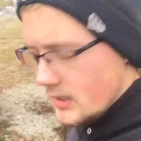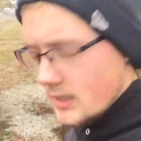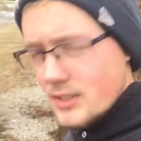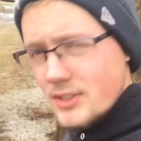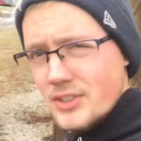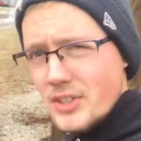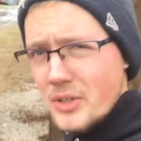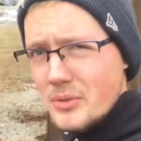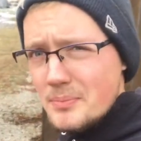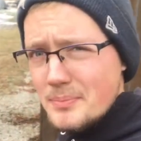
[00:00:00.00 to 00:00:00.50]

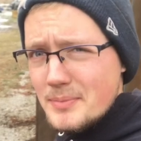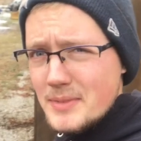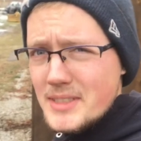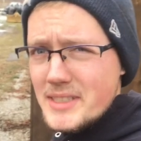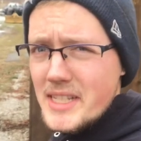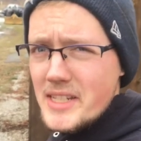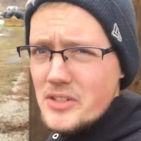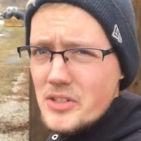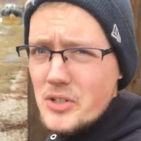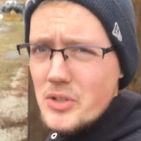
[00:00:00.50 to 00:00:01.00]
So
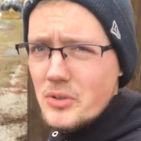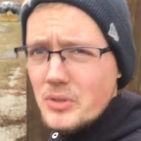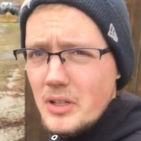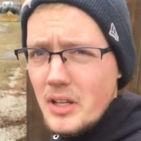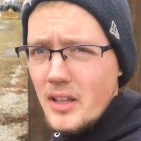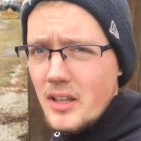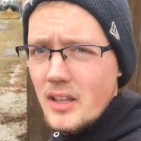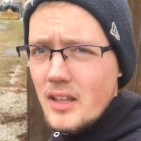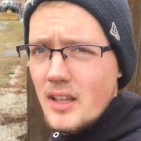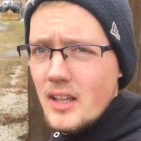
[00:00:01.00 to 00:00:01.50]
stay tuned
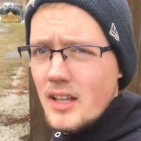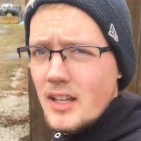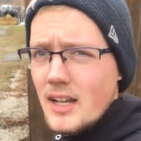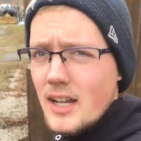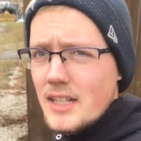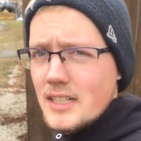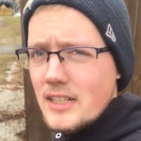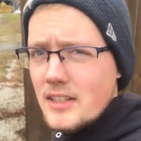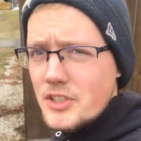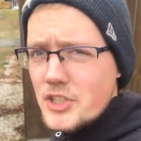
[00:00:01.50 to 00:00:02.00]

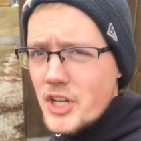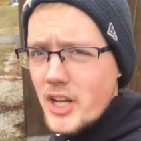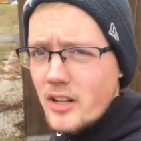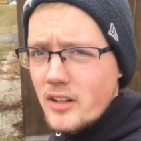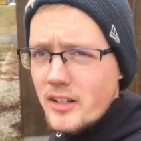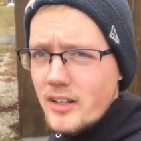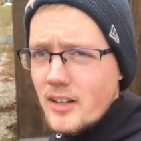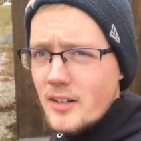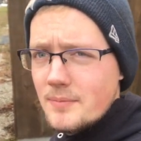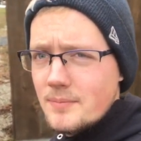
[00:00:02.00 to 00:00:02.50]
to the channel
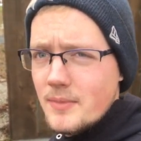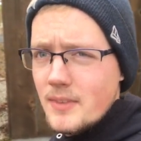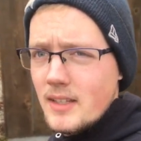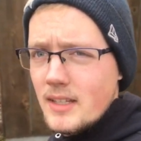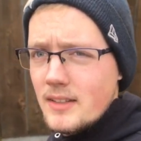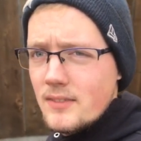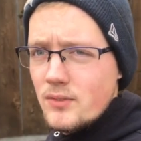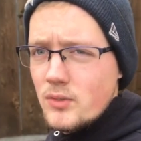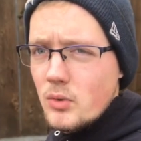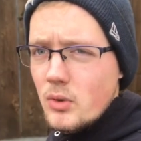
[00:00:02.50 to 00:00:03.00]
here
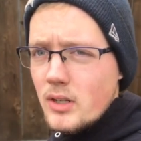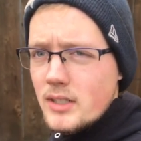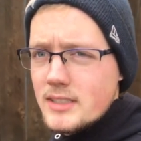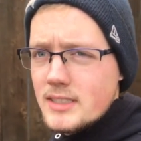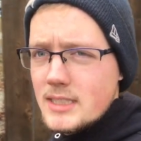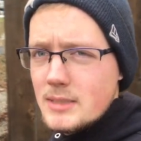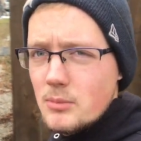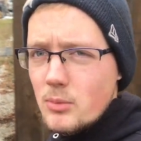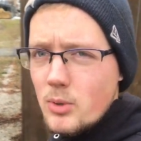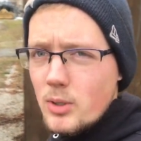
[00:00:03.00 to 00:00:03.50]
if you want to
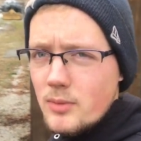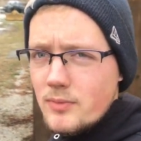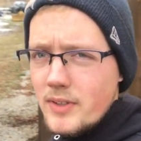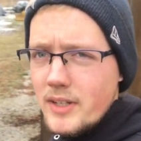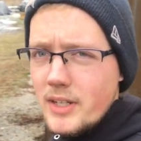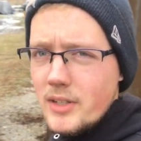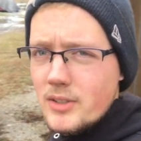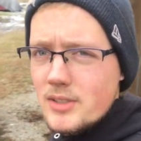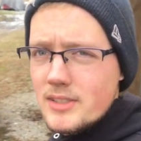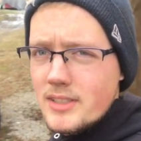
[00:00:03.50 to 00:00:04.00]
see more
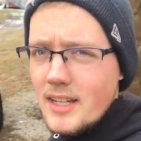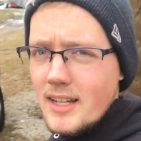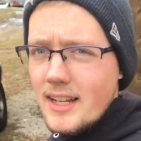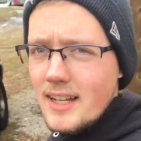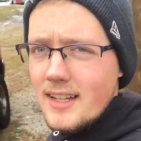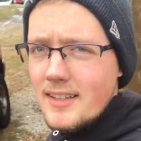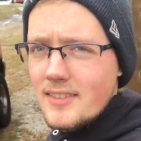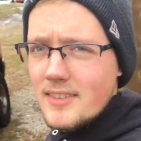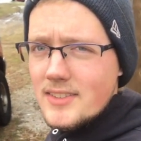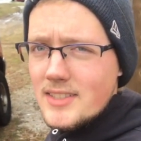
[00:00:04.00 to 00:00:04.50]
videos
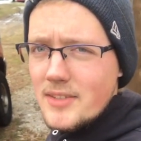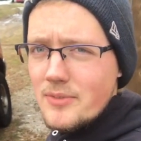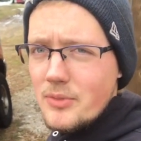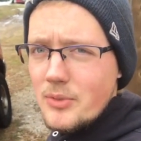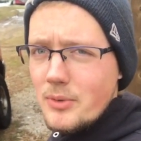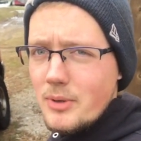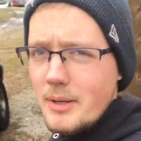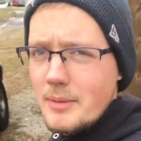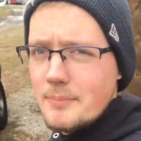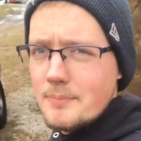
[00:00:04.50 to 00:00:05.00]
on the
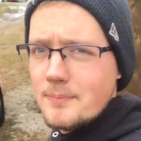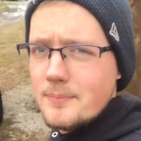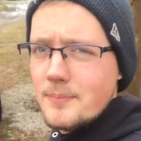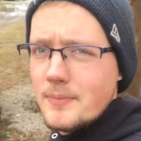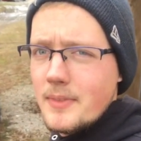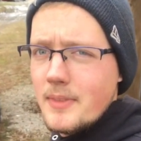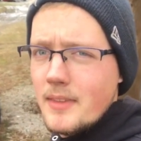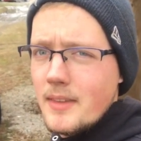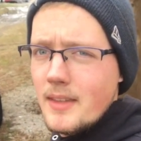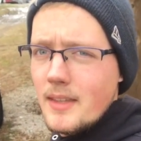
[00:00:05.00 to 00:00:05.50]
7.3.
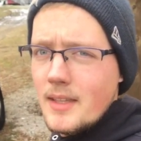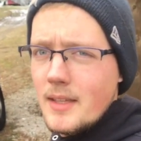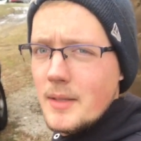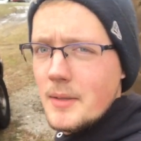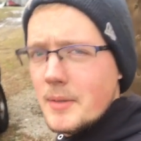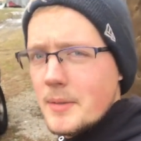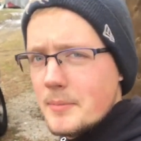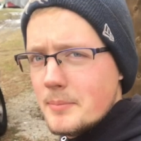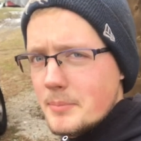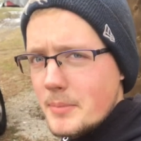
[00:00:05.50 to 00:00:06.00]

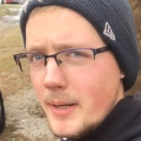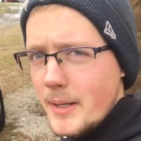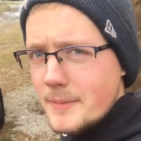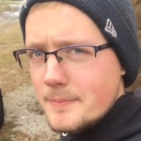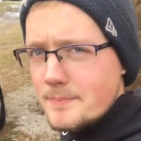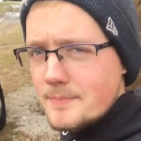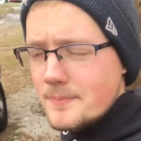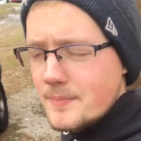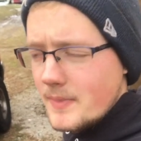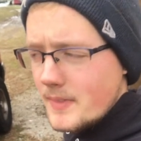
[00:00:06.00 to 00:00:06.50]
But
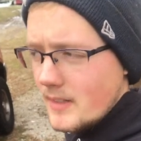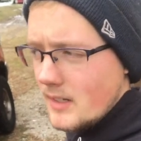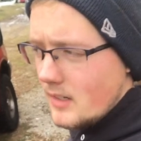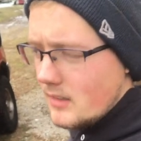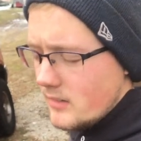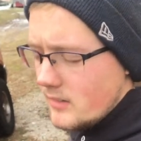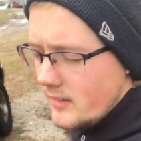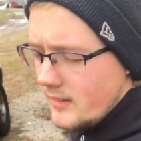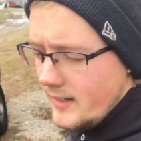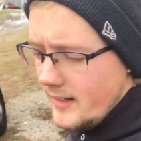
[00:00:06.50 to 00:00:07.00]

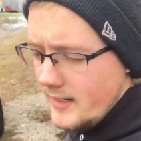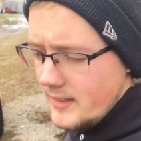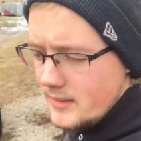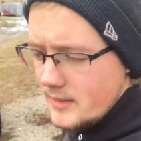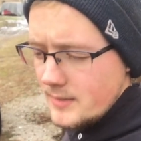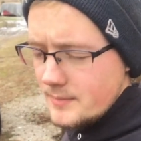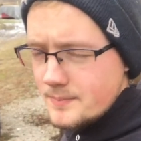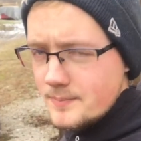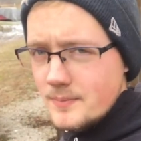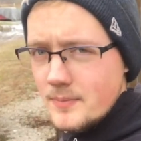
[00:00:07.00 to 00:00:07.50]
other than that,
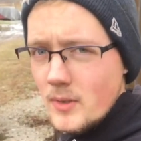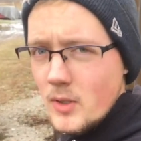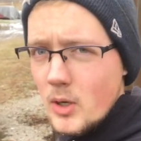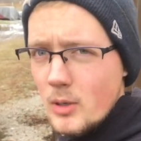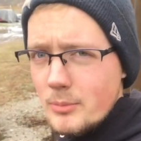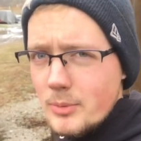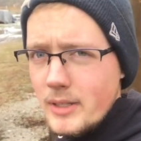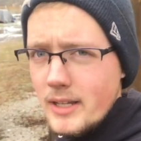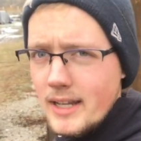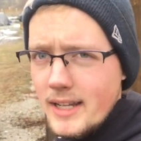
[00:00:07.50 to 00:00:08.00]

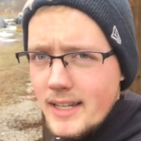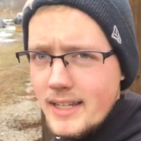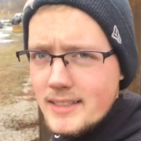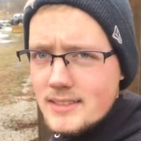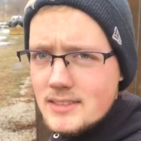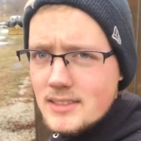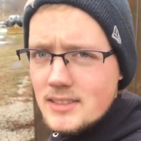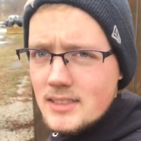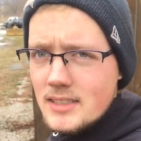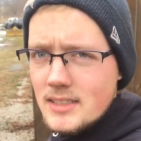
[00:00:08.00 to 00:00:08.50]
hope you
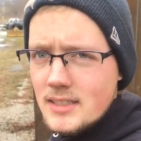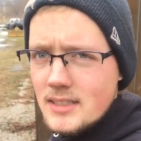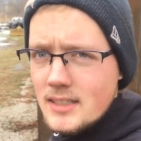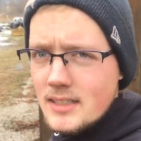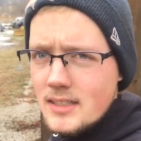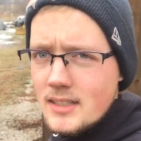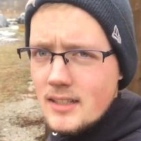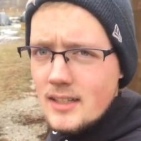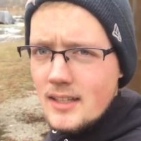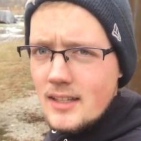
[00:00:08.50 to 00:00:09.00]
guys
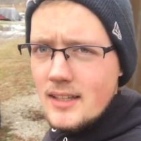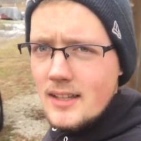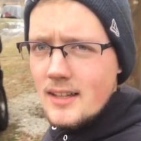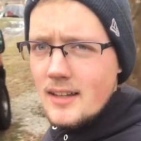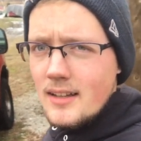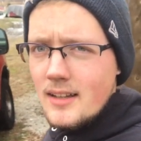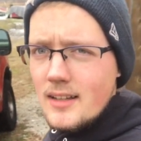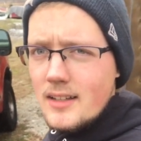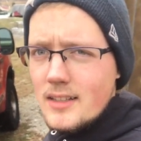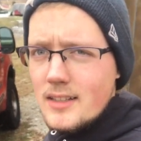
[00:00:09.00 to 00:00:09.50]

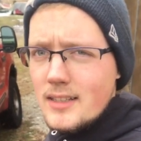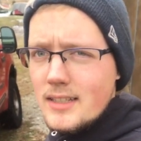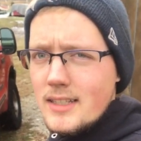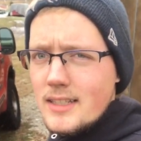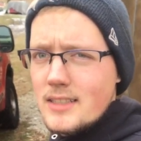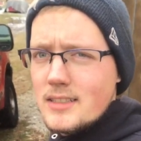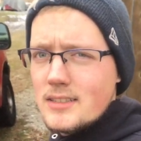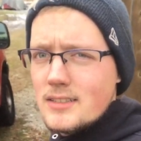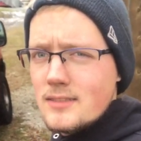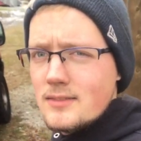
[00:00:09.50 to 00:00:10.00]

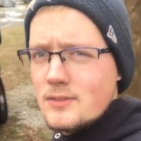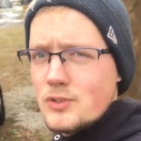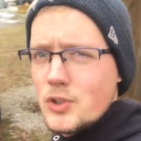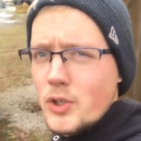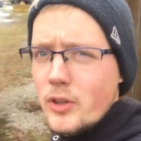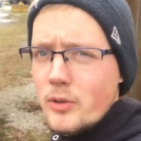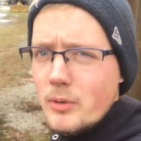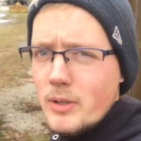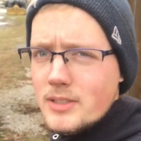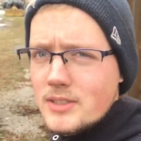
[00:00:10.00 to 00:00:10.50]

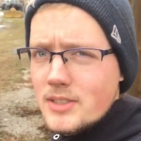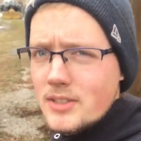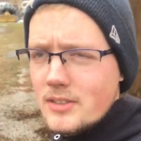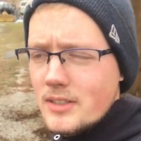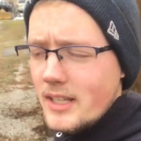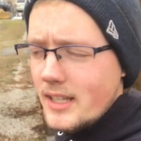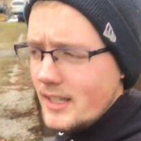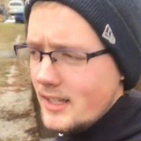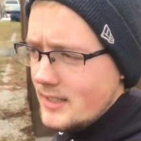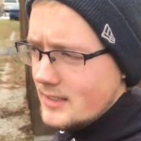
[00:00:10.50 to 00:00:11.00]
enjoy the rest of your
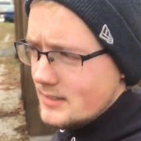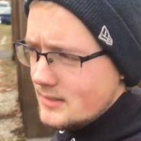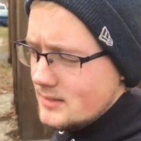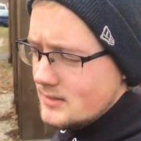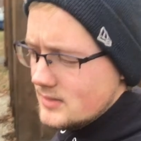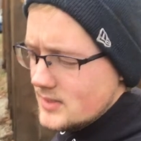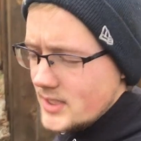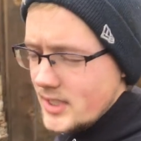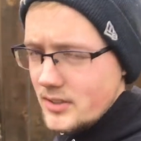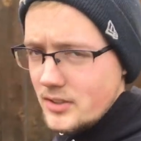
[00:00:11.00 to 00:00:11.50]
day and
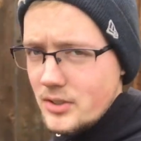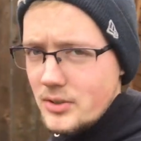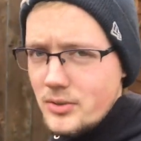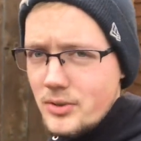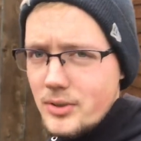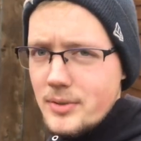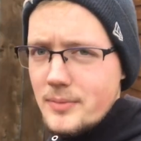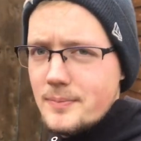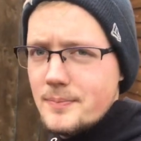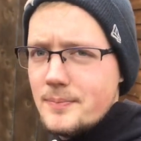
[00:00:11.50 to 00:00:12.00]
stay
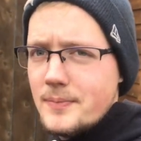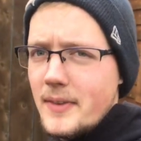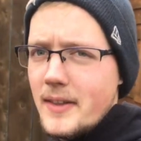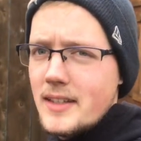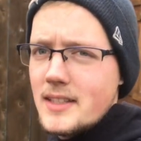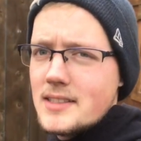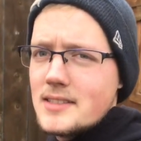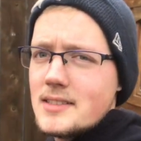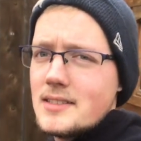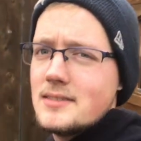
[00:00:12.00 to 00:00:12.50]
tuned.
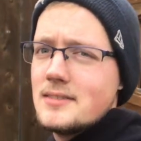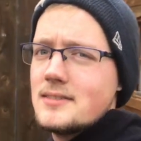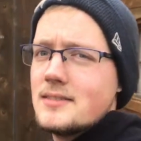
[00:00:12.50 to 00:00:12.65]
Thanks.